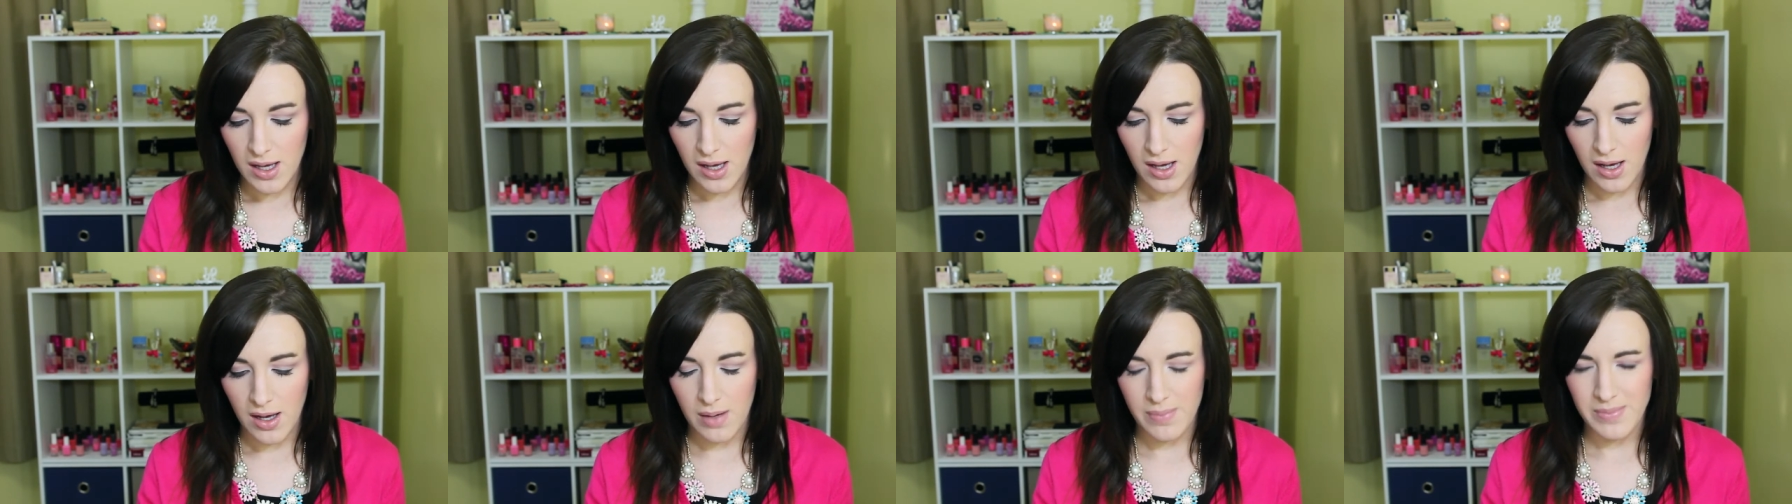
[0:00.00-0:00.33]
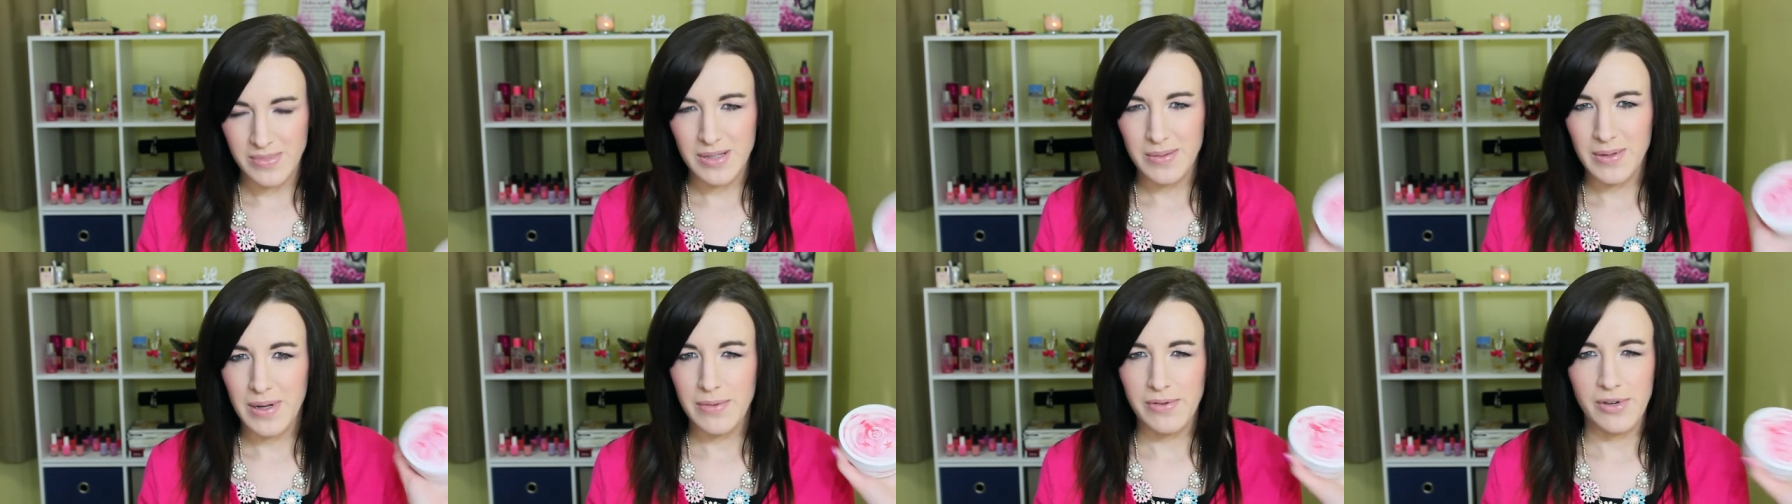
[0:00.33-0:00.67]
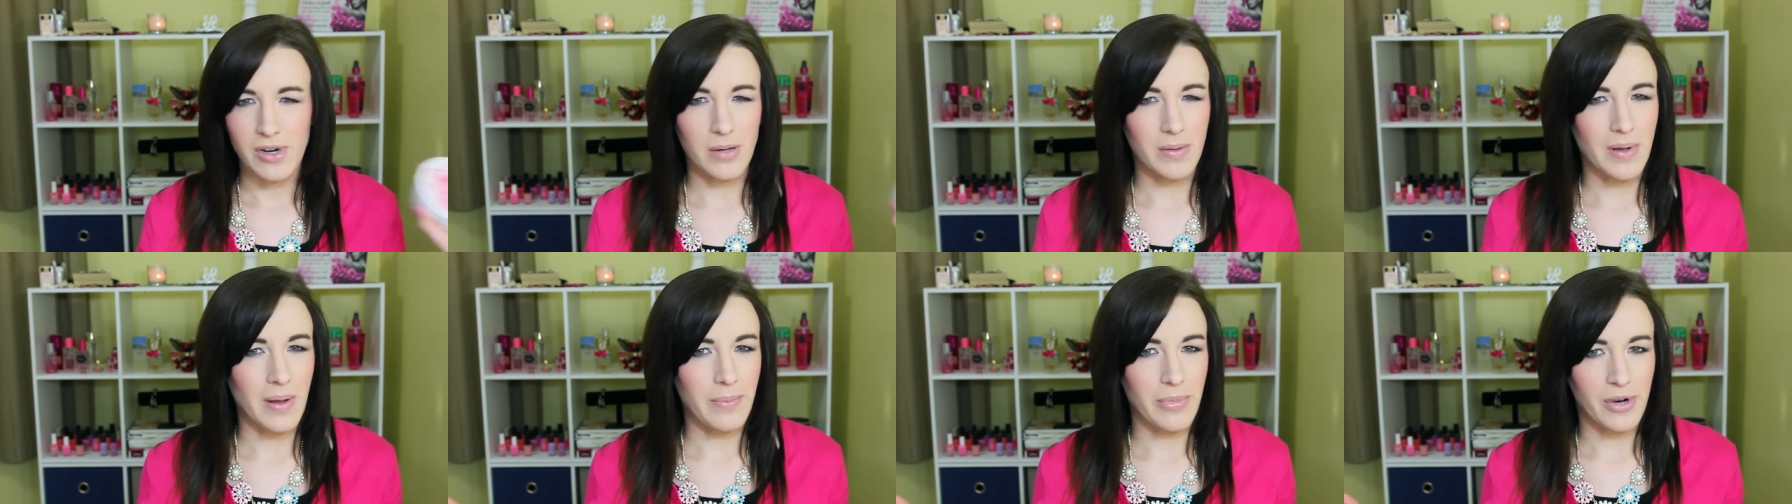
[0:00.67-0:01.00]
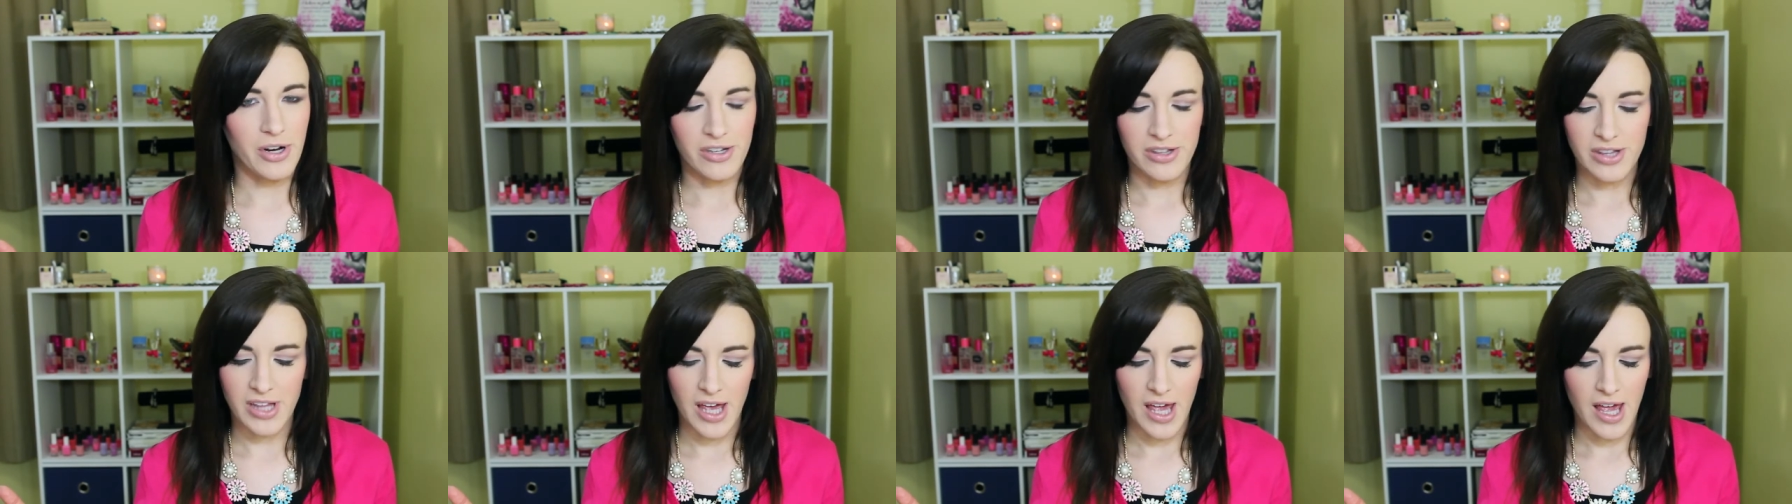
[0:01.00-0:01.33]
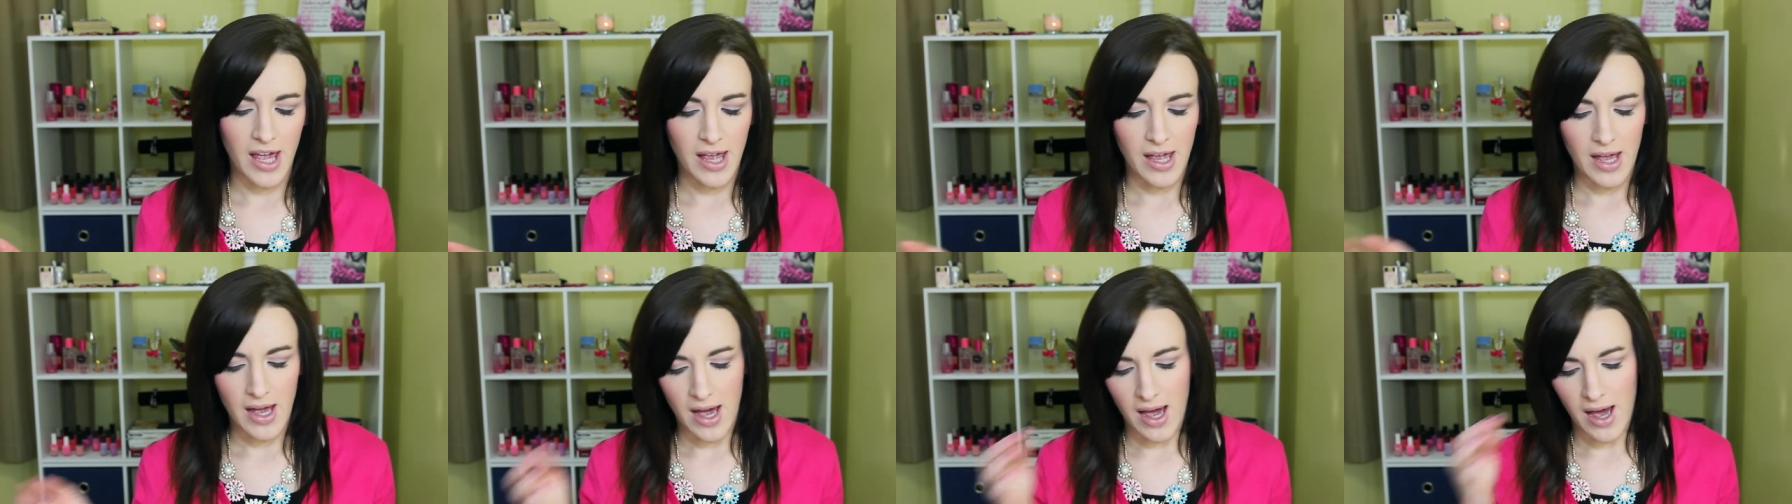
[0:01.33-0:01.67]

um, sometime around my birthday